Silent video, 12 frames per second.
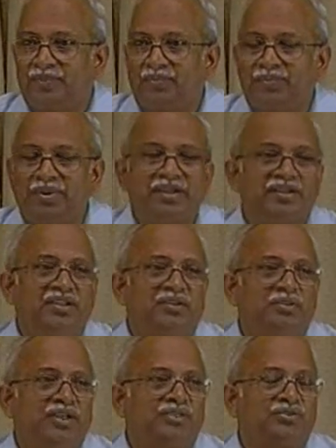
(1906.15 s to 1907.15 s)
Painting,
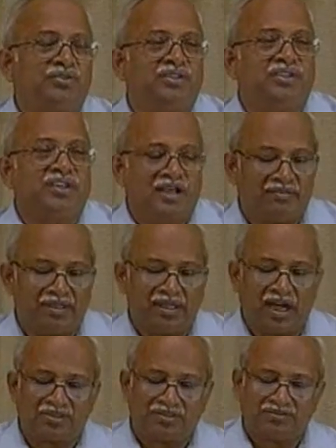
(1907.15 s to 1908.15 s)
why should it have a
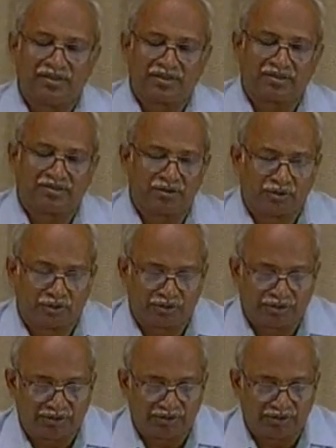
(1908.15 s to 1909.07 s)
large effect on corrosion?